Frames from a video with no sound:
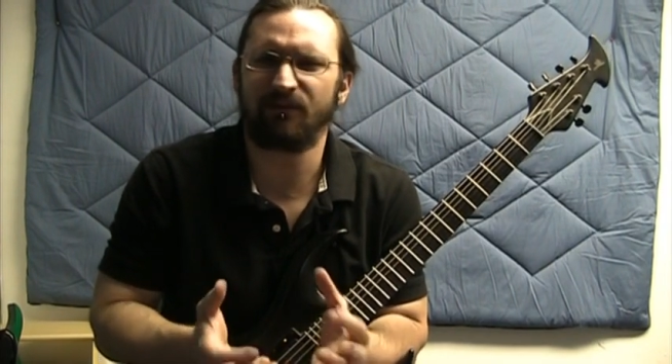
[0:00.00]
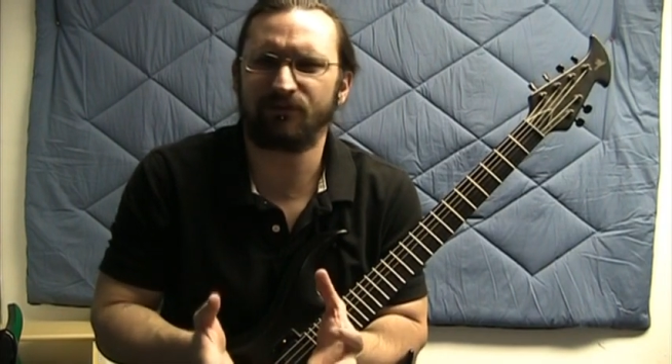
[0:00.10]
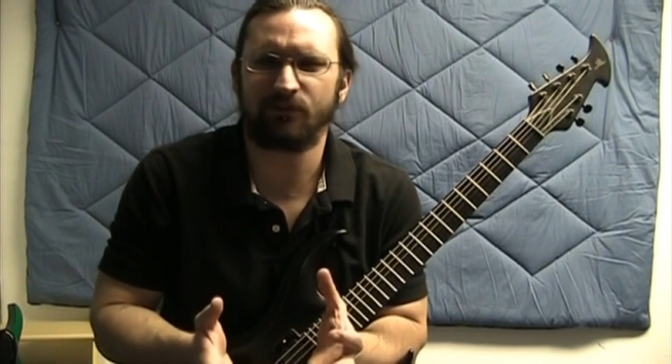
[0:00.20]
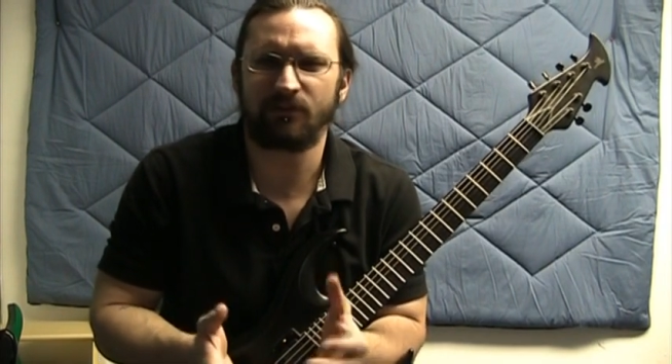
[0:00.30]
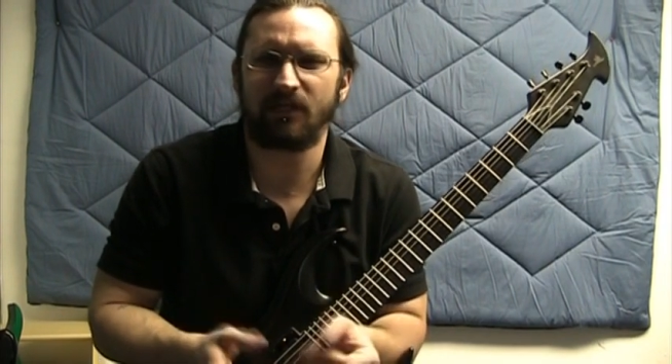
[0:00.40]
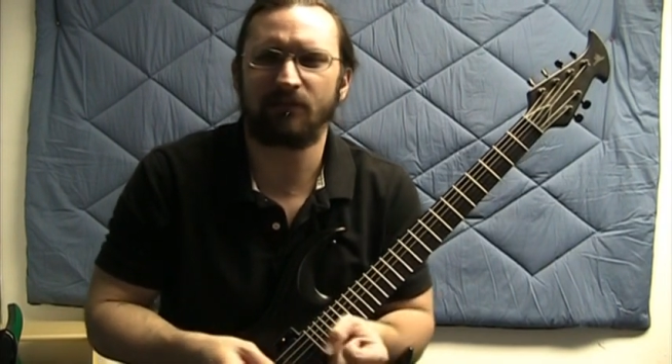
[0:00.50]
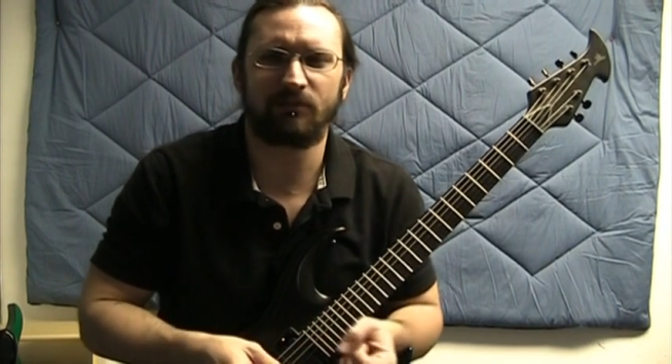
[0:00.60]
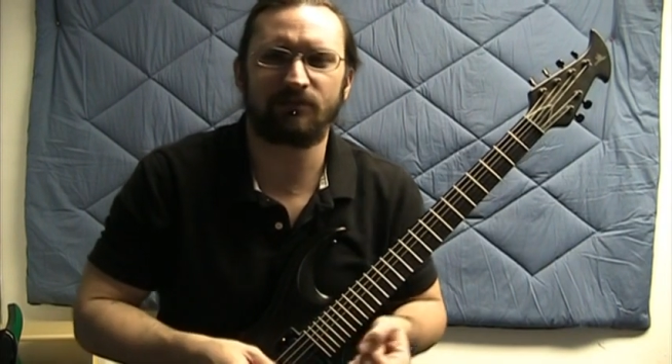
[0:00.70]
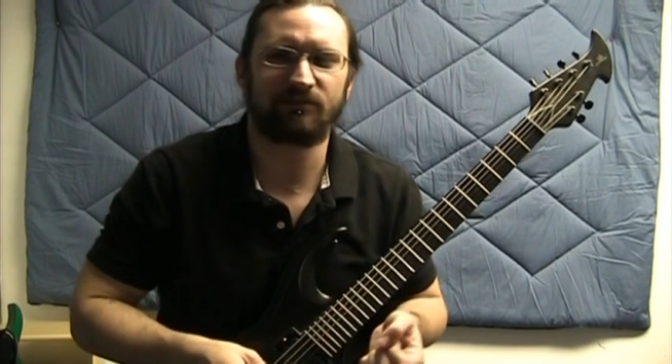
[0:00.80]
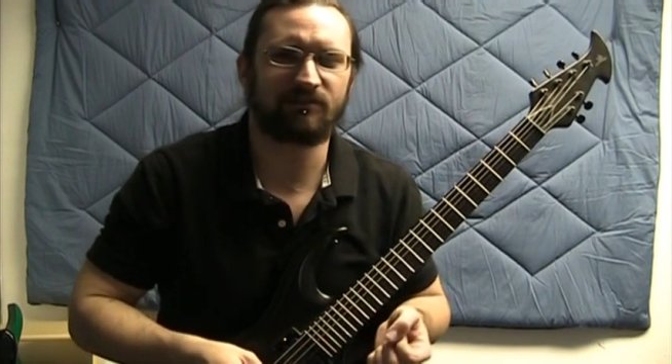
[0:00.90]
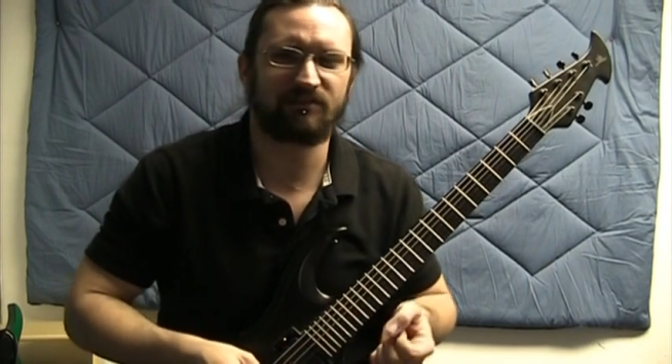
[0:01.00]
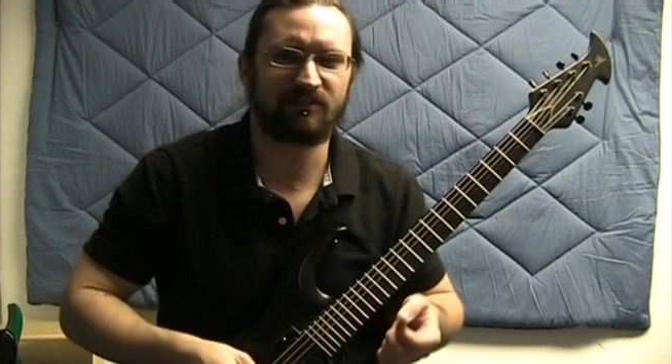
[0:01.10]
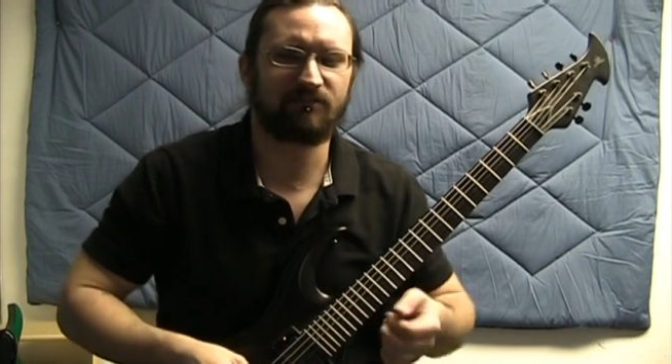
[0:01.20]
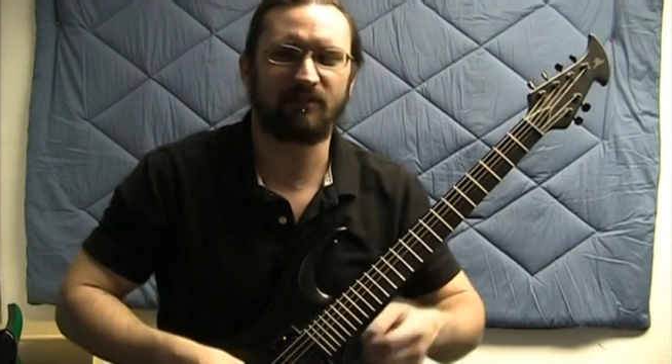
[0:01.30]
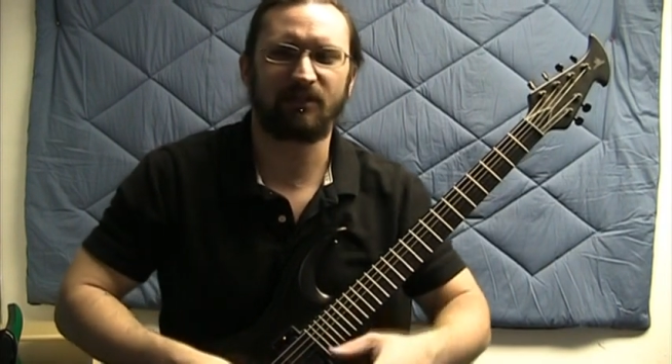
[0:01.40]
I love doing that in
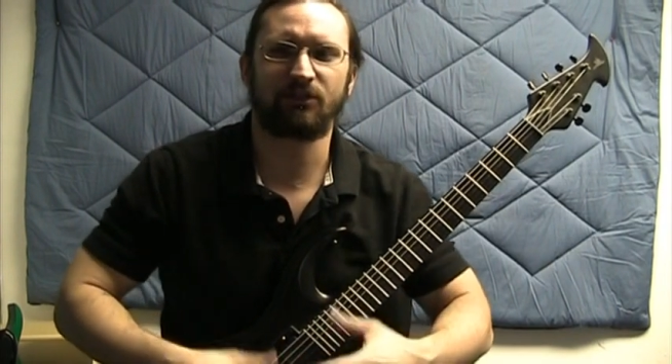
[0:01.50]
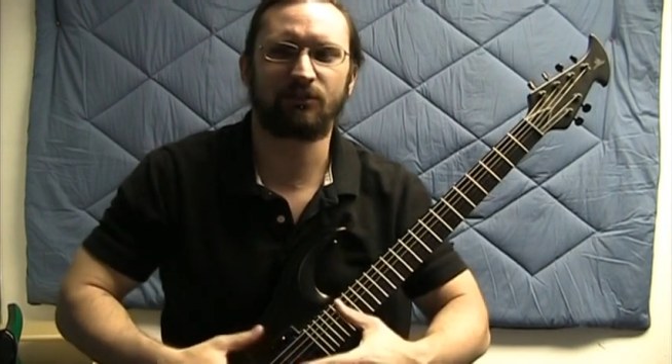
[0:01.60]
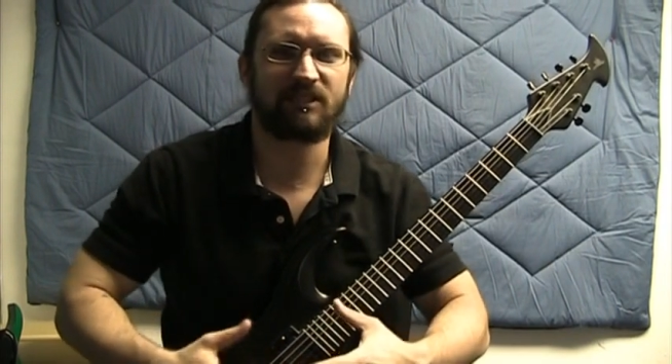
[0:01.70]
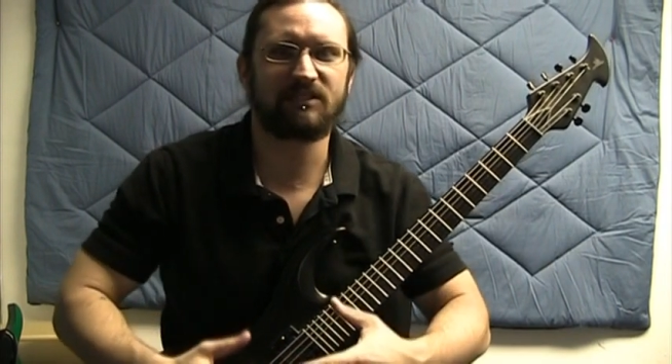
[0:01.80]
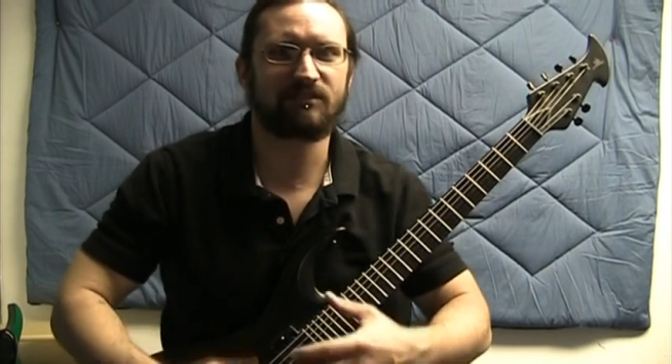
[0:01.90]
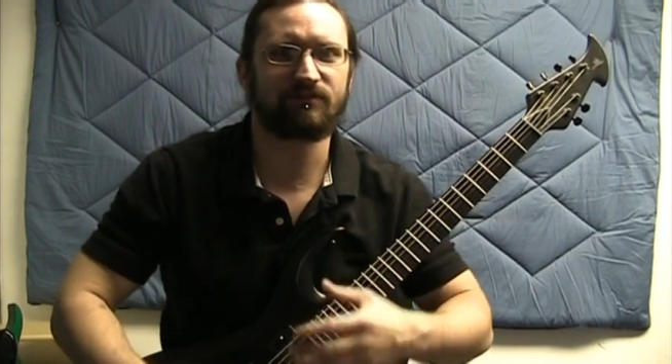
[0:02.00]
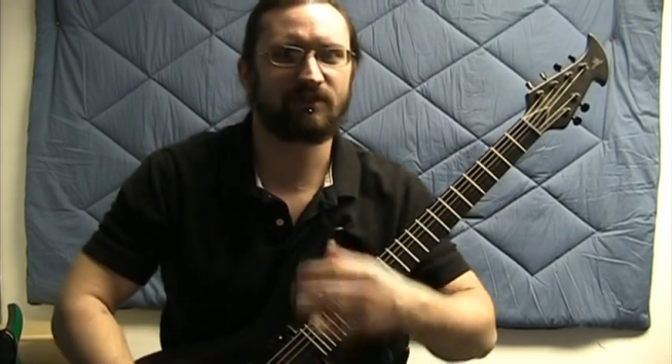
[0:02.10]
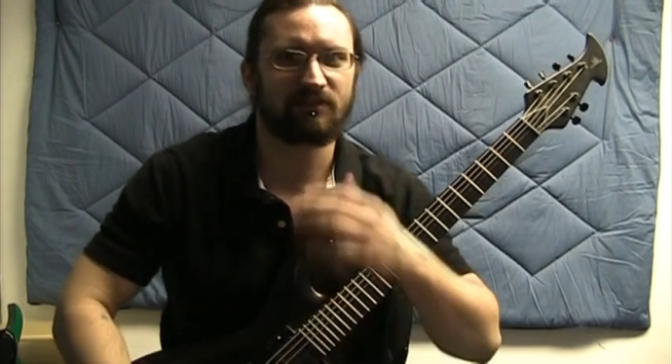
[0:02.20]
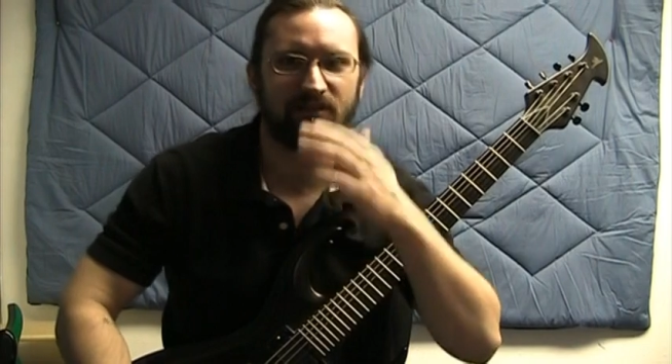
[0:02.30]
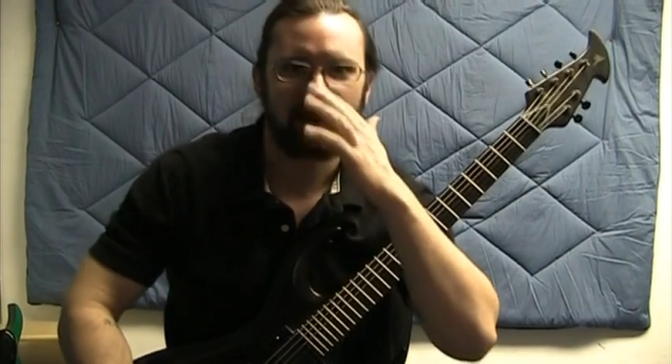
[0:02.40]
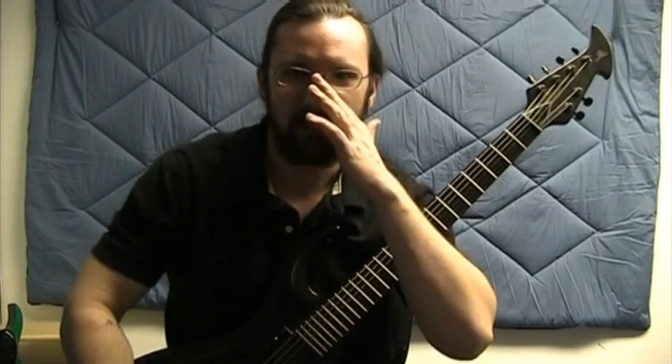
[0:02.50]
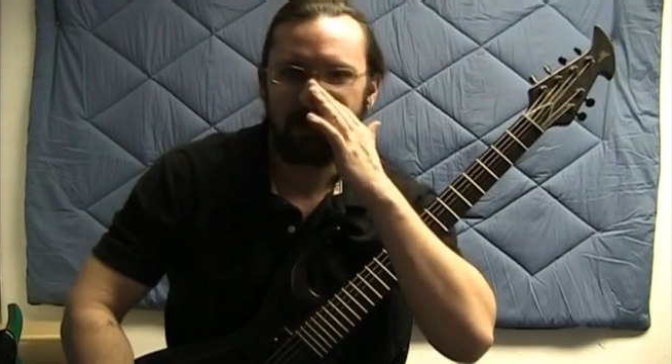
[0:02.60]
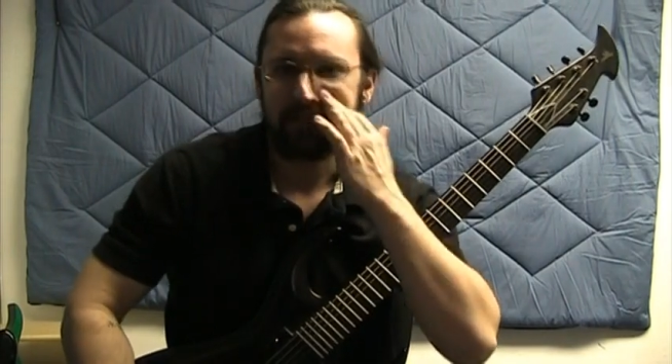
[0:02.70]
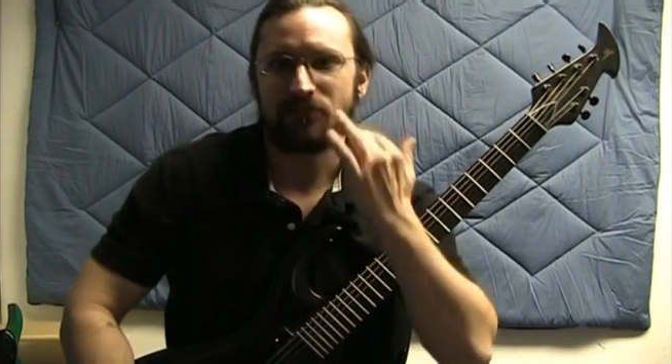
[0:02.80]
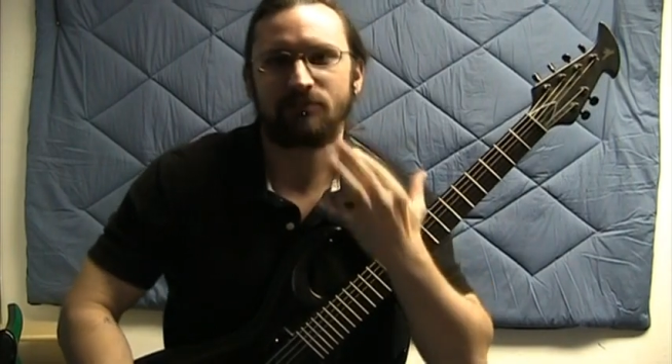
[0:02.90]
music. Just give them that queasy feeling.